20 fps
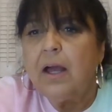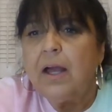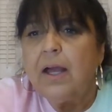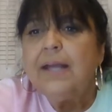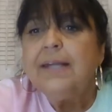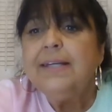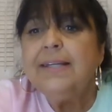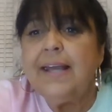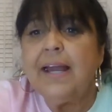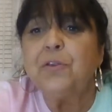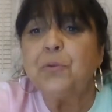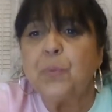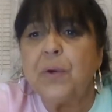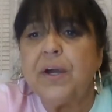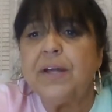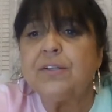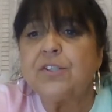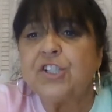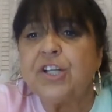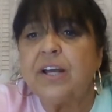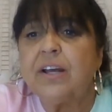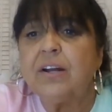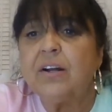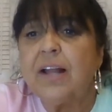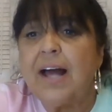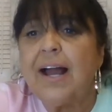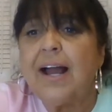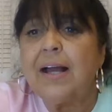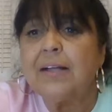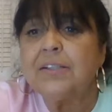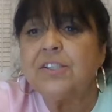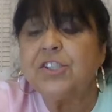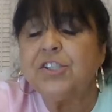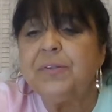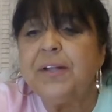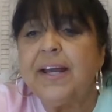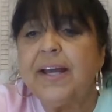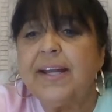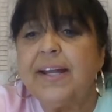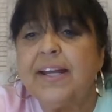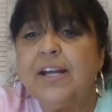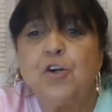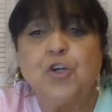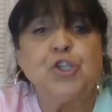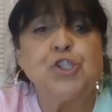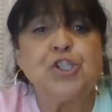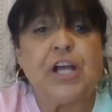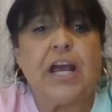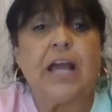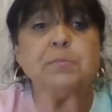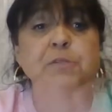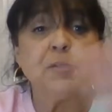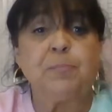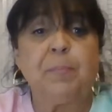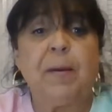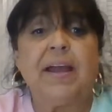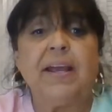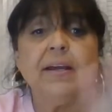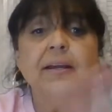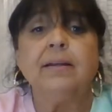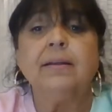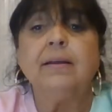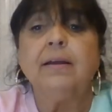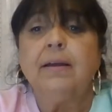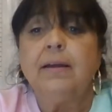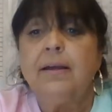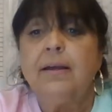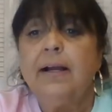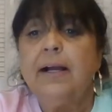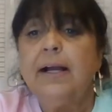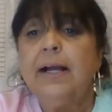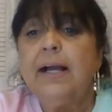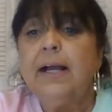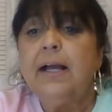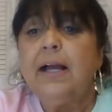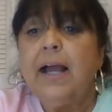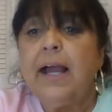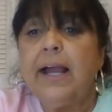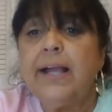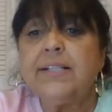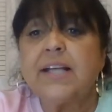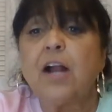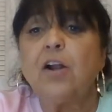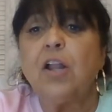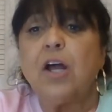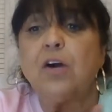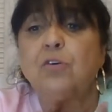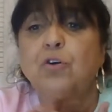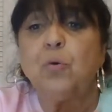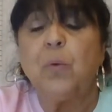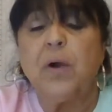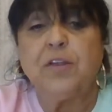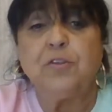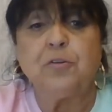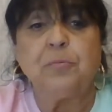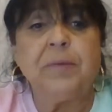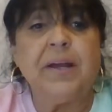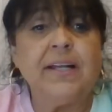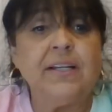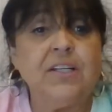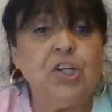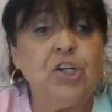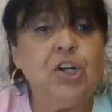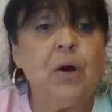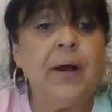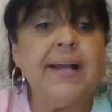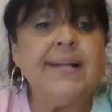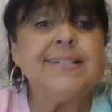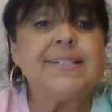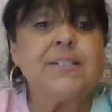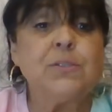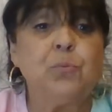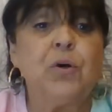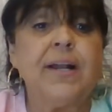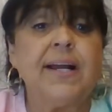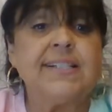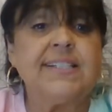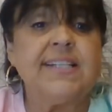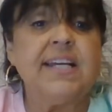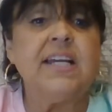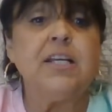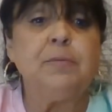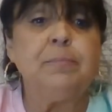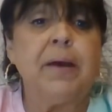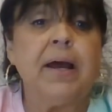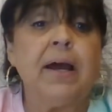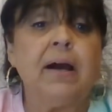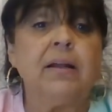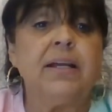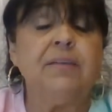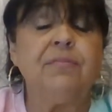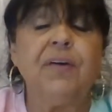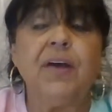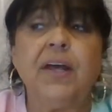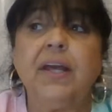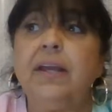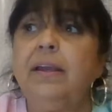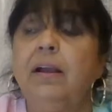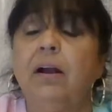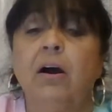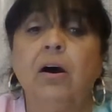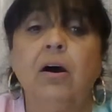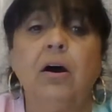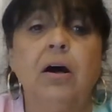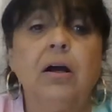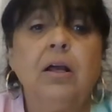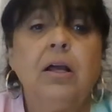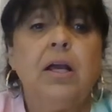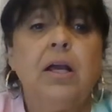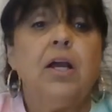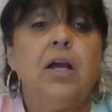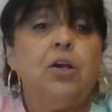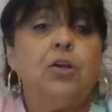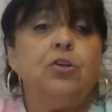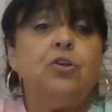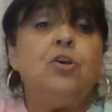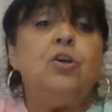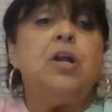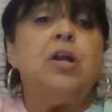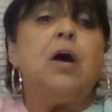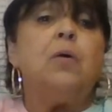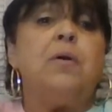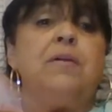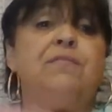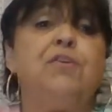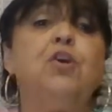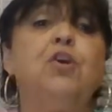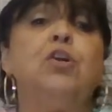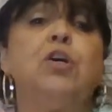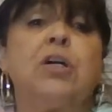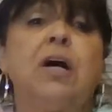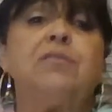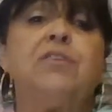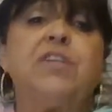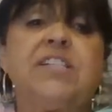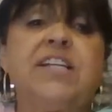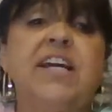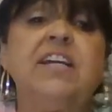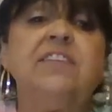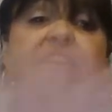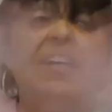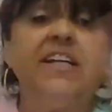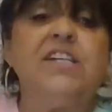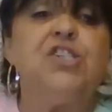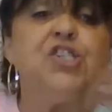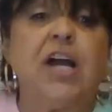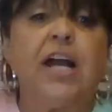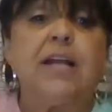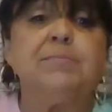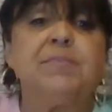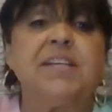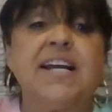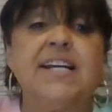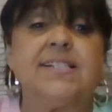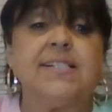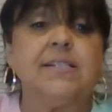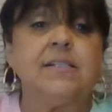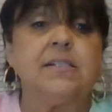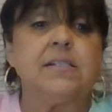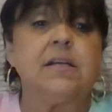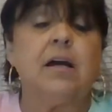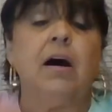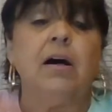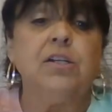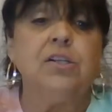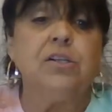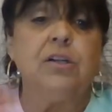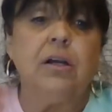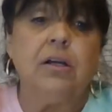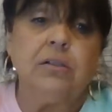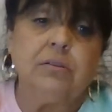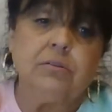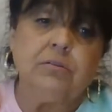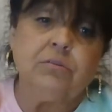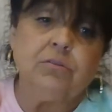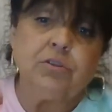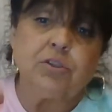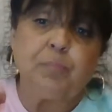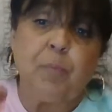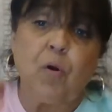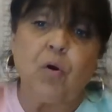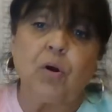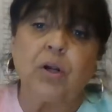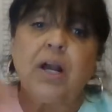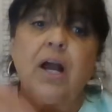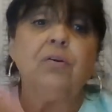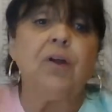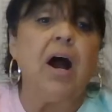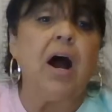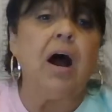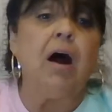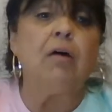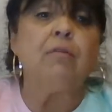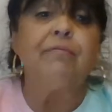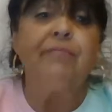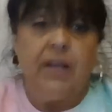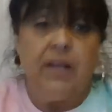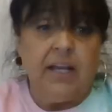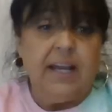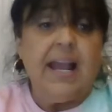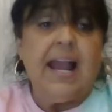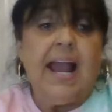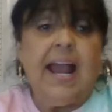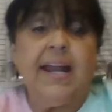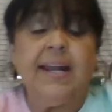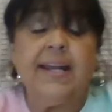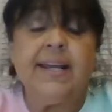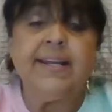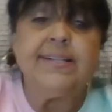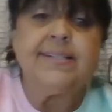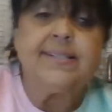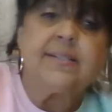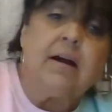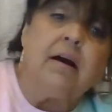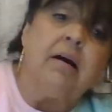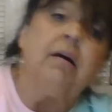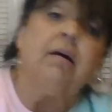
Yeah, the Weather Channel. I tune that in, or James Spann. He's our local weatherman. He's the one I tell you about. If he, if you look on the TV and James has his sport coat off and his